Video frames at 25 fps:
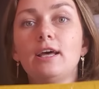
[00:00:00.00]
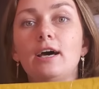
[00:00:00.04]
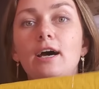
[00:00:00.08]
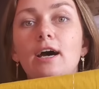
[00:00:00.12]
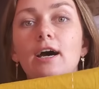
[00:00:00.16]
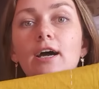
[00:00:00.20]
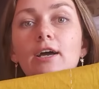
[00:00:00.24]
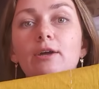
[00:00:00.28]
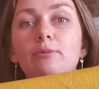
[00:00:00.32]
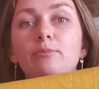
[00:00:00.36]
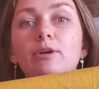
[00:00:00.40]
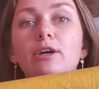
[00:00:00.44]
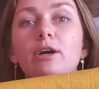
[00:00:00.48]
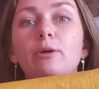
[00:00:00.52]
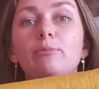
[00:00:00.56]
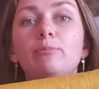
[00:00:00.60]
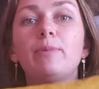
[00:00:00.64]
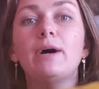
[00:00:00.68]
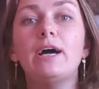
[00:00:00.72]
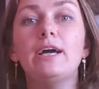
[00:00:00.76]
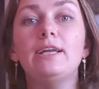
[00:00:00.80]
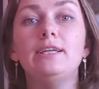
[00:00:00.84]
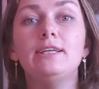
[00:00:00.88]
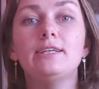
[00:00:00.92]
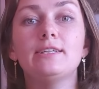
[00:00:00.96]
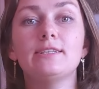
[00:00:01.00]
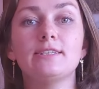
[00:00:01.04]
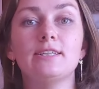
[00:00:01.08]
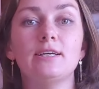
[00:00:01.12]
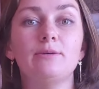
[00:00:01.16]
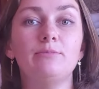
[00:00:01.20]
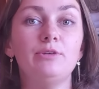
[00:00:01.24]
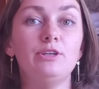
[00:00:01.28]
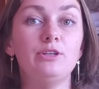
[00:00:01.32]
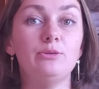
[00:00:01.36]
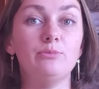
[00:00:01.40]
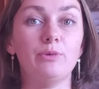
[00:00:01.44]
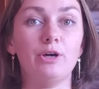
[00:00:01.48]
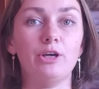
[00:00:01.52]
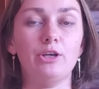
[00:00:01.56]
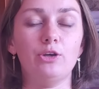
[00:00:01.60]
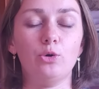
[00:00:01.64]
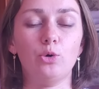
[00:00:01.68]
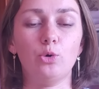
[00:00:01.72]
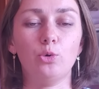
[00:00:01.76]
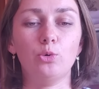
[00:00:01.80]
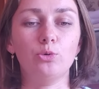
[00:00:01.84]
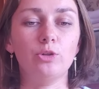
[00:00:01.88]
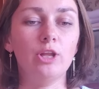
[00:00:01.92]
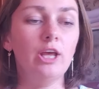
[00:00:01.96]
I'm combining them in my
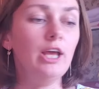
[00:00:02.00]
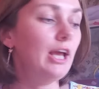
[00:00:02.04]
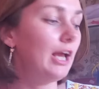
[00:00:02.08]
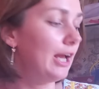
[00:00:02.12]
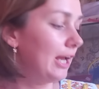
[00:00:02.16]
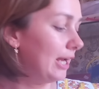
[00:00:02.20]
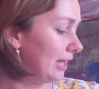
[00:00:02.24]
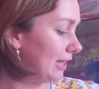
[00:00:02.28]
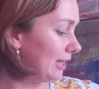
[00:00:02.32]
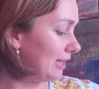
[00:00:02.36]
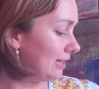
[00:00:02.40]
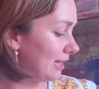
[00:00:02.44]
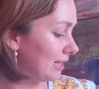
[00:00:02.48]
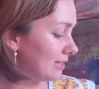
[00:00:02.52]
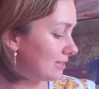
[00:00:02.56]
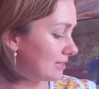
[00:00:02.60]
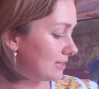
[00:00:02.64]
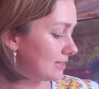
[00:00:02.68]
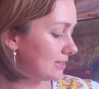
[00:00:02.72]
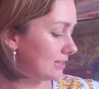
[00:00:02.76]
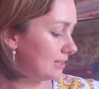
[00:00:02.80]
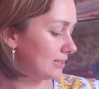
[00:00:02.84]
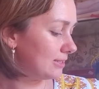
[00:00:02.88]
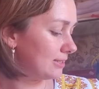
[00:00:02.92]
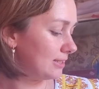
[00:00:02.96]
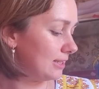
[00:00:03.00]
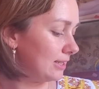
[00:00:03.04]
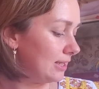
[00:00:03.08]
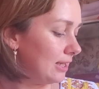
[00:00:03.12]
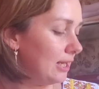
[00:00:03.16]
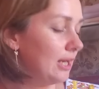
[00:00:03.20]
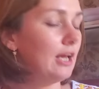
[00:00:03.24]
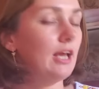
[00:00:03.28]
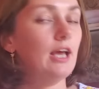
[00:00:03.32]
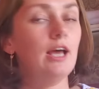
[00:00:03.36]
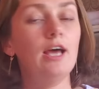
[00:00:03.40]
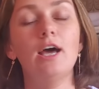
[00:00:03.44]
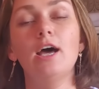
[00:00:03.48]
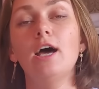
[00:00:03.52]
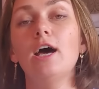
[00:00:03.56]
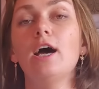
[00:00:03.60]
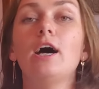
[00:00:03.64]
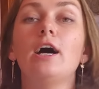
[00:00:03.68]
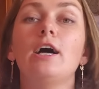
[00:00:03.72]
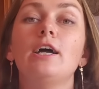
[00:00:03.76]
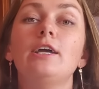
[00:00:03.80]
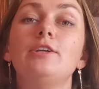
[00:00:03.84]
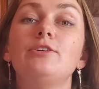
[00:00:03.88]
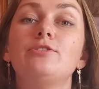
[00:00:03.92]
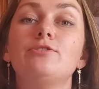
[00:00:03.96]
own. Another thing that
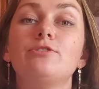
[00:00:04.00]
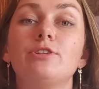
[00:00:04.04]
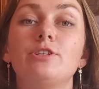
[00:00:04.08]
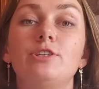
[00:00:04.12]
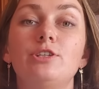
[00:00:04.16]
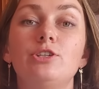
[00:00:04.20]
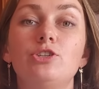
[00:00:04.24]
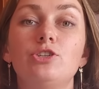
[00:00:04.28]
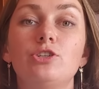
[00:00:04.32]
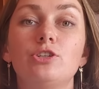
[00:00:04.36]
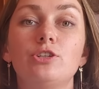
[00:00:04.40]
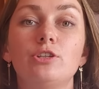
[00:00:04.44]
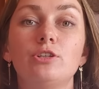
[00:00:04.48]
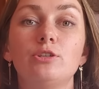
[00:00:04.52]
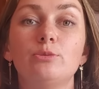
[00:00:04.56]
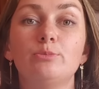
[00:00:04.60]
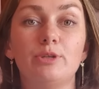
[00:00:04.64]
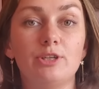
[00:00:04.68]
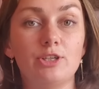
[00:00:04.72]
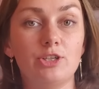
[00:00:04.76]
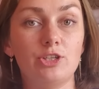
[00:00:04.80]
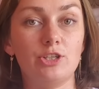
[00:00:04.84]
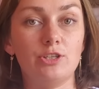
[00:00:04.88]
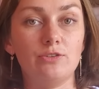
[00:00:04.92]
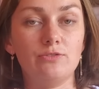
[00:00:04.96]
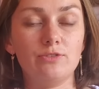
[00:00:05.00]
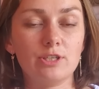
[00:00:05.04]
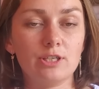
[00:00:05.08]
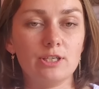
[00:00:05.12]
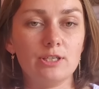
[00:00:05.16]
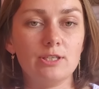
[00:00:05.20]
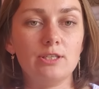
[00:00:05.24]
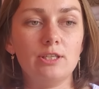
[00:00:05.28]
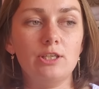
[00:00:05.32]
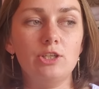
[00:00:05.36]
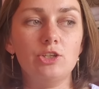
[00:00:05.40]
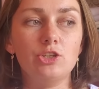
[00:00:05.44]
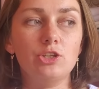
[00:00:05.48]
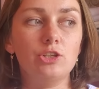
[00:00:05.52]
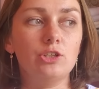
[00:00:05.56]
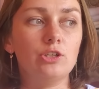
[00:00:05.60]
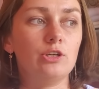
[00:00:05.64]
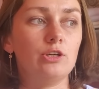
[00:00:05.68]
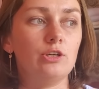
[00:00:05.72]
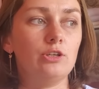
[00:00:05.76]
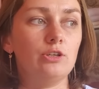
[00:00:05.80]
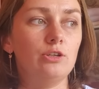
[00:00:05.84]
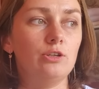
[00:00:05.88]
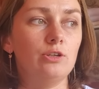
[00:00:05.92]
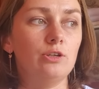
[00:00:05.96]
in traditional Borshivska
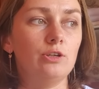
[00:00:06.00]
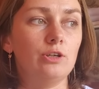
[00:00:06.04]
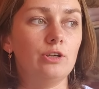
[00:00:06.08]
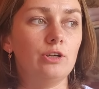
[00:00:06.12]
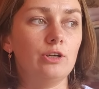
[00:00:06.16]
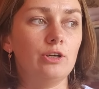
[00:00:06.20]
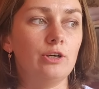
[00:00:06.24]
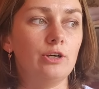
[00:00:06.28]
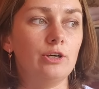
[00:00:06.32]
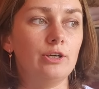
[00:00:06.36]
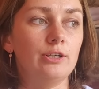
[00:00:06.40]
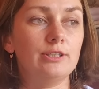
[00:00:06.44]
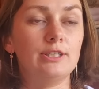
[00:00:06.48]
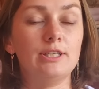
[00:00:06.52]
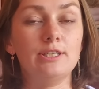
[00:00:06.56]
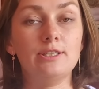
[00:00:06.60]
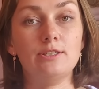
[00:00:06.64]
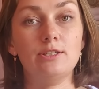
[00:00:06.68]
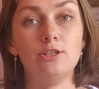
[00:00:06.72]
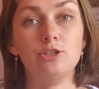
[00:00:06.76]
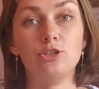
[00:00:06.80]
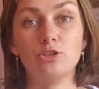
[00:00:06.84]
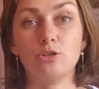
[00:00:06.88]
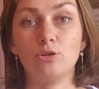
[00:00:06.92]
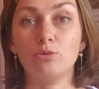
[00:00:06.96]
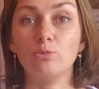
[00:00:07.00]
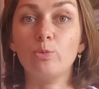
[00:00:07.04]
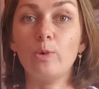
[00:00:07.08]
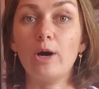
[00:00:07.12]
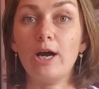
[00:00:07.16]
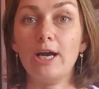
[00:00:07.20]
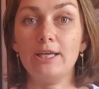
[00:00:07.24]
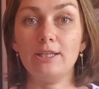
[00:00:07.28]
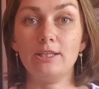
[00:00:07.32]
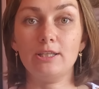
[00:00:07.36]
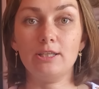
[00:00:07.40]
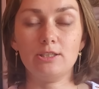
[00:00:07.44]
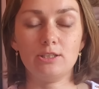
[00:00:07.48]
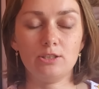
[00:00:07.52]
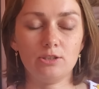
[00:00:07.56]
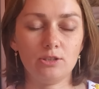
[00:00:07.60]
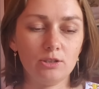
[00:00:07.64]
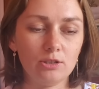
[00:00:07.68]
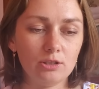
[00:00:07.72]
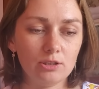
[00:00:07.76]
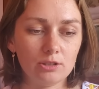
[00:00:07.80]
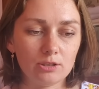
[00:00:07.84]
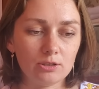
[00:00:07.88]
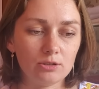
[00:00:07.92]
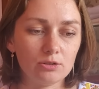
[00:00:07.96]
stitching, they stitched on white,
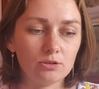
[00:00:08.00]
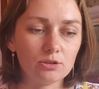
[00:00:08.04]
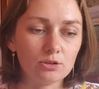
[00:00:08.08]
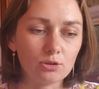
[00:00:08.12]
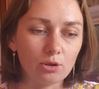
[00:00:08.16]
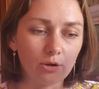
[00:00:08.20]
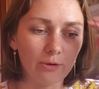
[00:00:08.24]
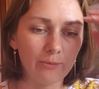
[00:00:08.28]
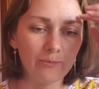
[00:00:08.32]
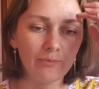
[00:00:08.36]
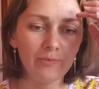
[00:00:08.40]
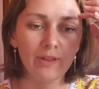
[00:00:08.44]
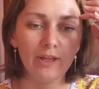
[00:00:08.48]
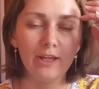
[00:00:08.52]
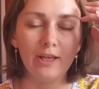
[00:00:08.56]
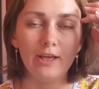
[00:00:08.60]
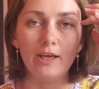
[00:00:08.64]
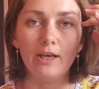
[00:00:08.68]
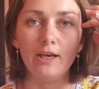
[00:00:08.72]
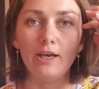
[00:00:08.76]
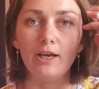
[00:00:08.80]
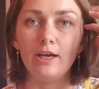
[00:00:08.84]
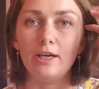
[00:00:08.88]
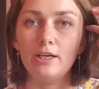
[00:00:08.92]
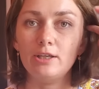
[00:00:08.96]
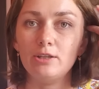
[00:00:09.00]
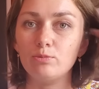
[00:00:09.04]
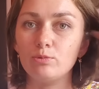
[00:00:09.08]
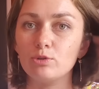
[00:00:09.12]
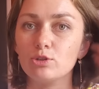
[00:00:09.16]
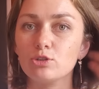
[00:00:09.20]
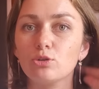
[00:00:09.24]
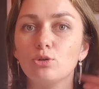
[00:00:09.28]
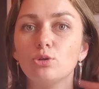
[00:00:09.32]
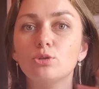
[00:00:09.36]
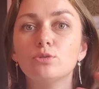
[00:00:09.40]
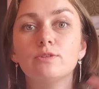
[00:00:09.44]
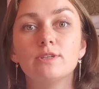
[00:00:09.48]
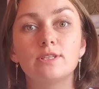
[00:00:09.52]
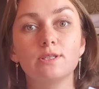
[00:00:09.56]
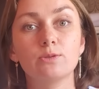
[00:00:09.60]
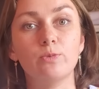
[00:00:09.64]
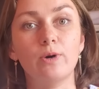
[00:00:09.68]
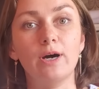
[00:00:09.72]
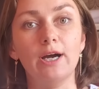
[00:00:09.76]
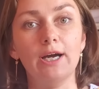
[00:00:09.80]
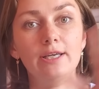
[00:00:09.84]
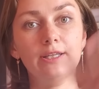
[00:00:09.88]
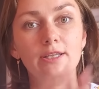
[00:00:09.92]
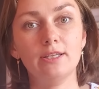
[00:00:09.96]
as you saw. It was always
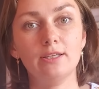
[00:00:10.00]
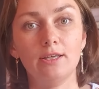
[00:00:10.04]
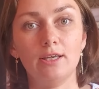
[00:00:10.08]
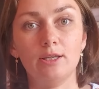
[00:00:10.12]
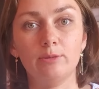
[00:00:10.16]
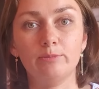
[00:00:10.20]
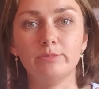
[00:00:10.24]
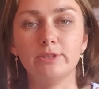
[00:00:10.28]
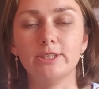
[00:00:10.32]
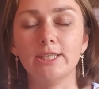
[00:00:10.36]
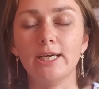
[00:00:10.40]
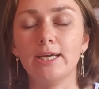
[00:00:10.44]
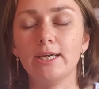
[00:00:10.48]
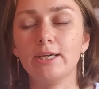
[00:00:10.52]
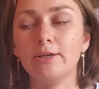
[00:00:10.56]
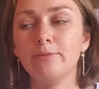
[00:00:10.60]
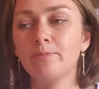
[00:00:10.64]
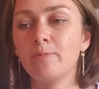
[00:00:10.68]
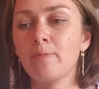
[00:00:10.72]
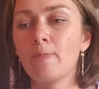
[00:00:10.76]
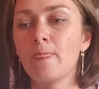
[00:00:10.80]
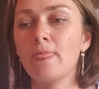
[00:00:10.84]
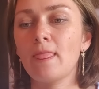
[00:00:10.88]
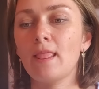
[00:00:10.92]
white and black.